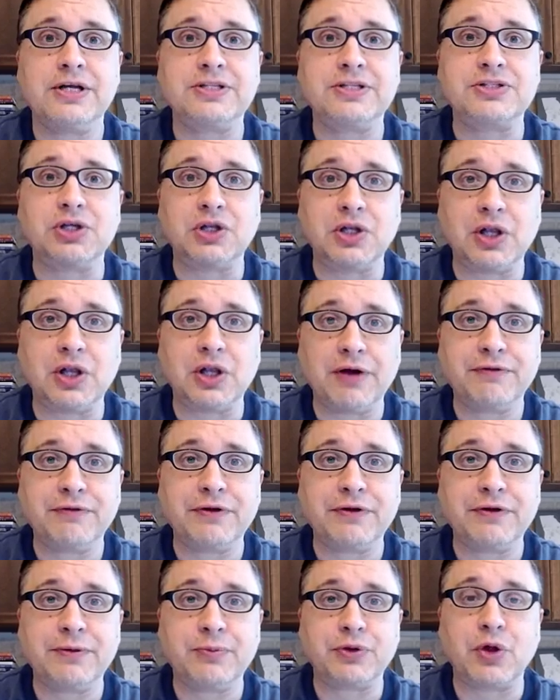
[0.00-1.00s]
to love
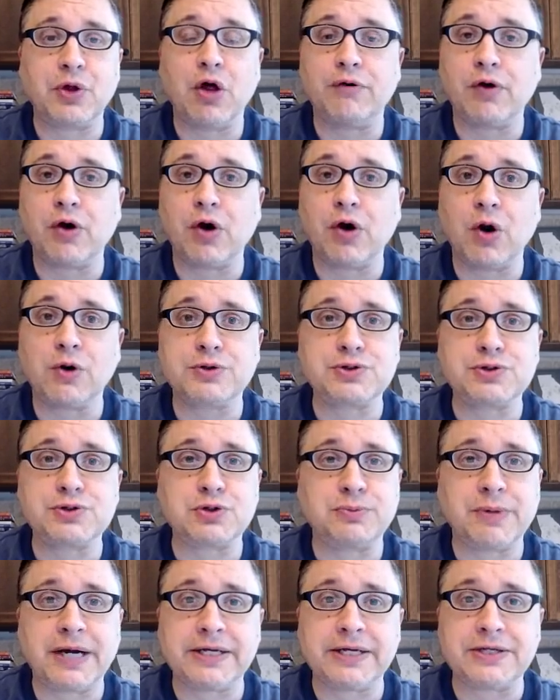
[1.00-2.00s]
Him with all our heart,
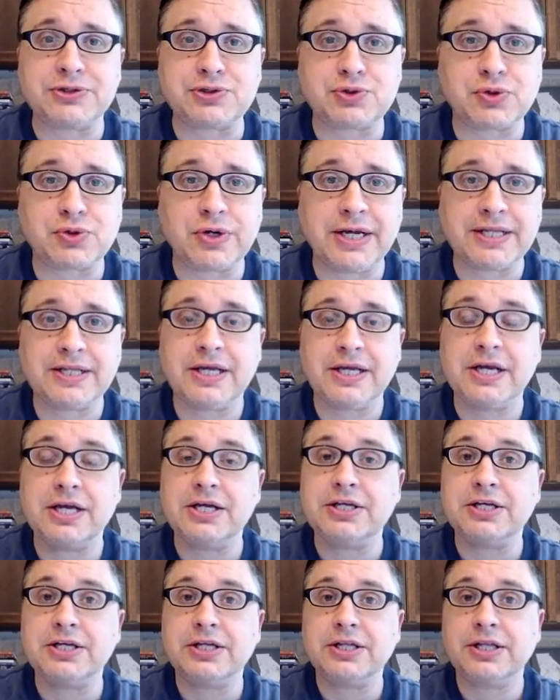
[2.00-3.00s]
soul, mind, and strength,
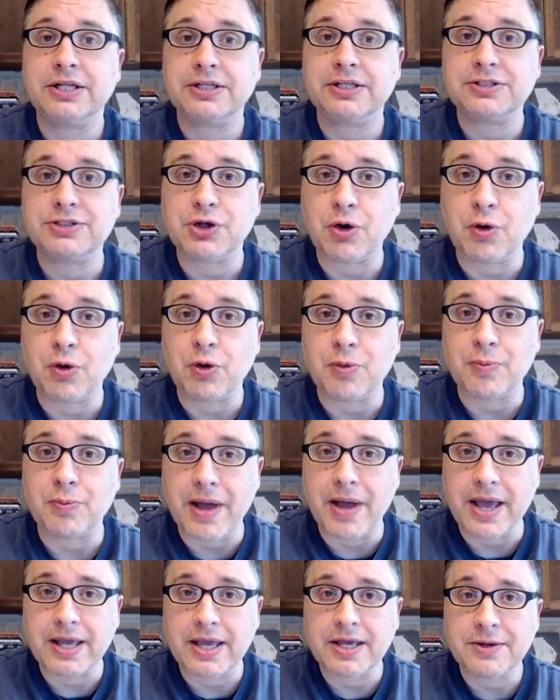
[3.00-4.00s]
to
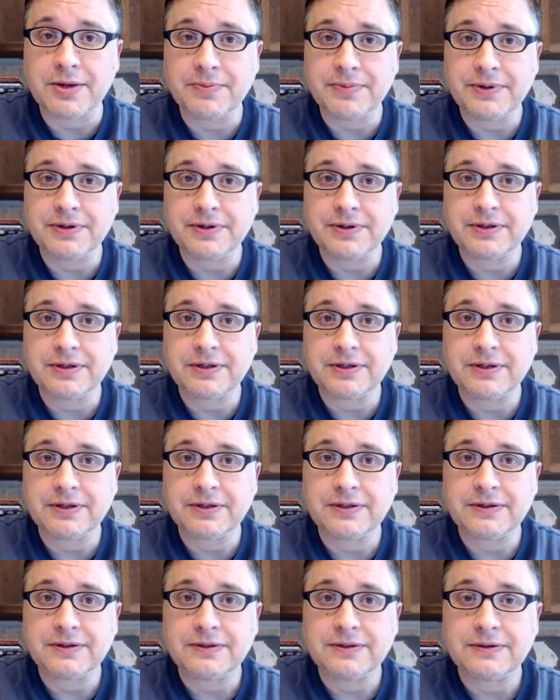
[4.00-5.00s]
obey Him,
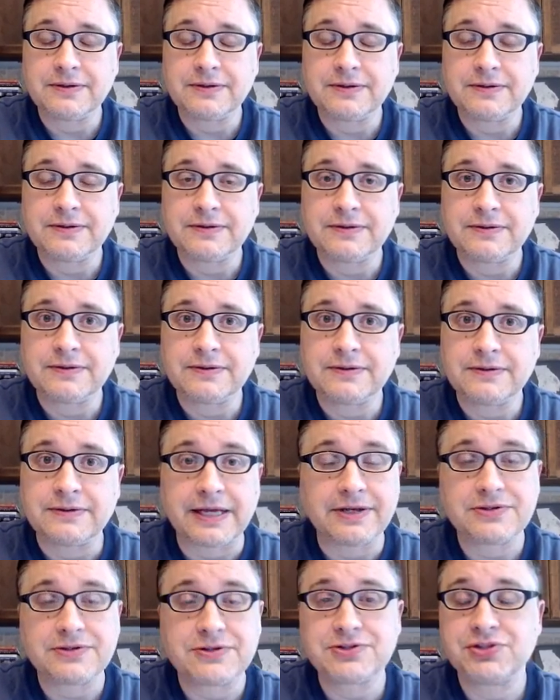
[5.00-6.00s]

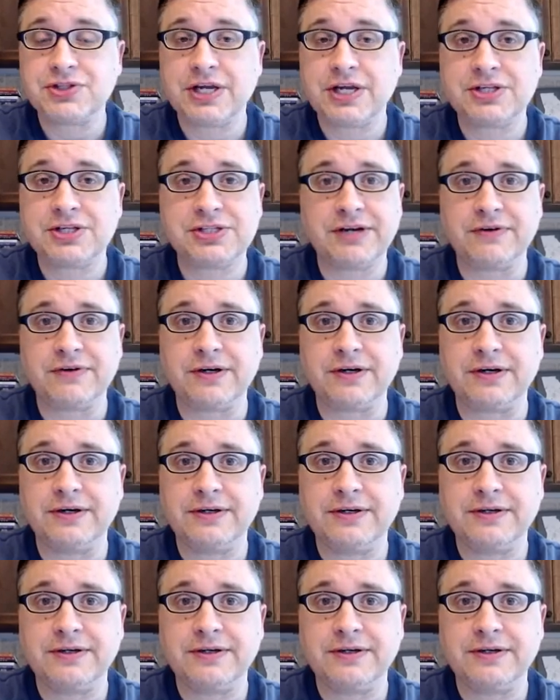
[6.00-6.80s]
that doesn't change ever.